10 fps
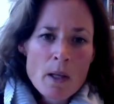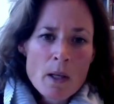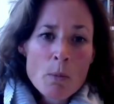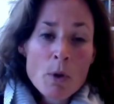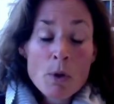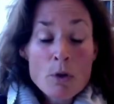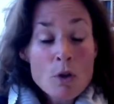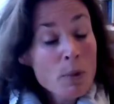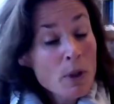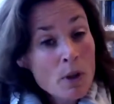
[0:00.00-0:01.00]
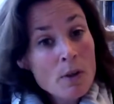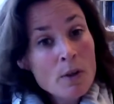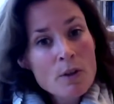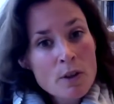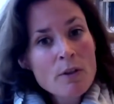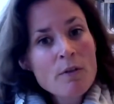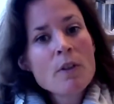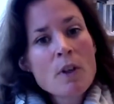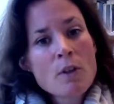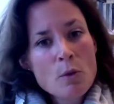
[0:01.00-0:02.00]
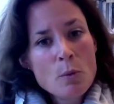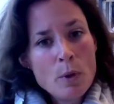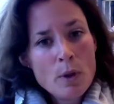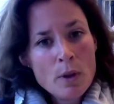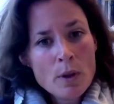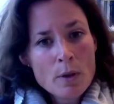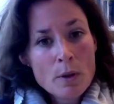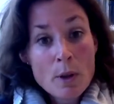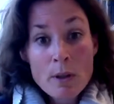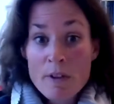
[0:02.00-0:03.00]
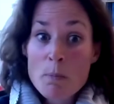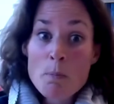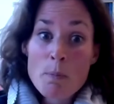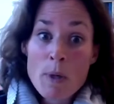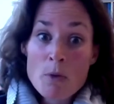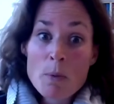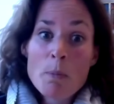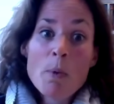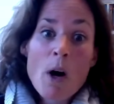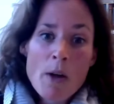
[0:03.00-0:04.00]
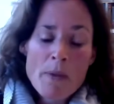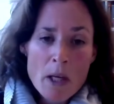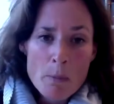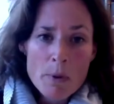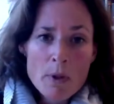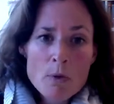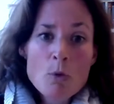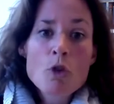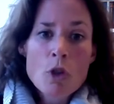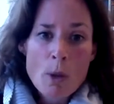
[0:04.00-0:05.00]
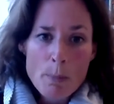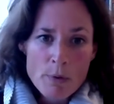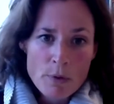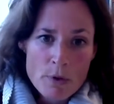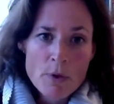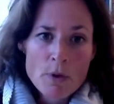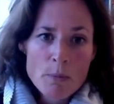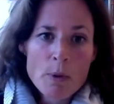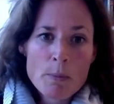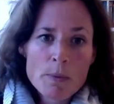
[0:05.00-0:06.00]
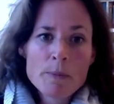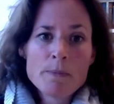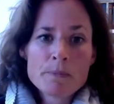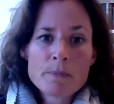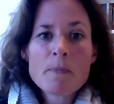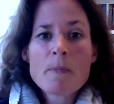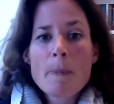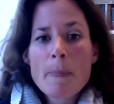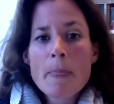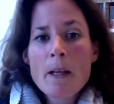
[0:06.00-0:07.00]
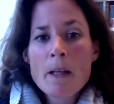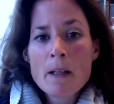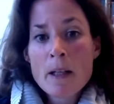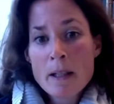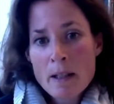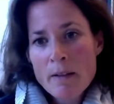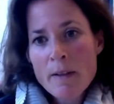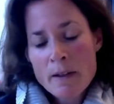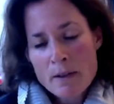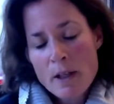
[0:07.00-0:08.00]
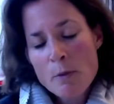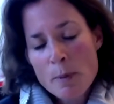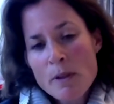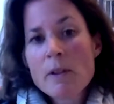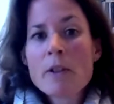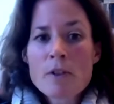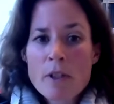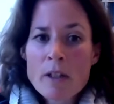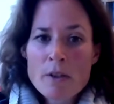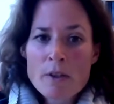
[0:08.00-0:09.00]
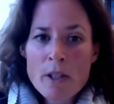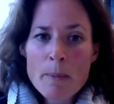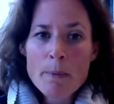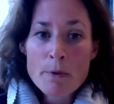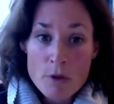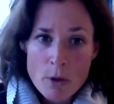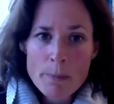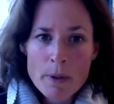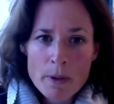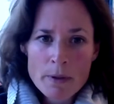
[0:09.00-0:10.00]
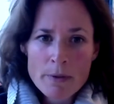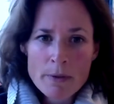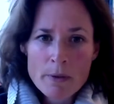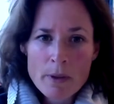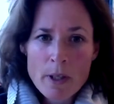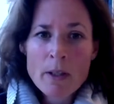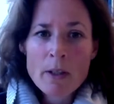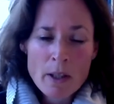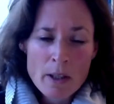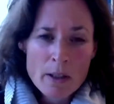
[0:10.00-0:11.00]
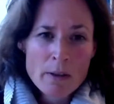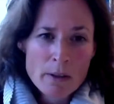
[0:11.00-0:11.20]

But also be honest that if it doesn't work, or if it makes people unhappy, to stop it for certain people. And I think especially the second step of stopping it and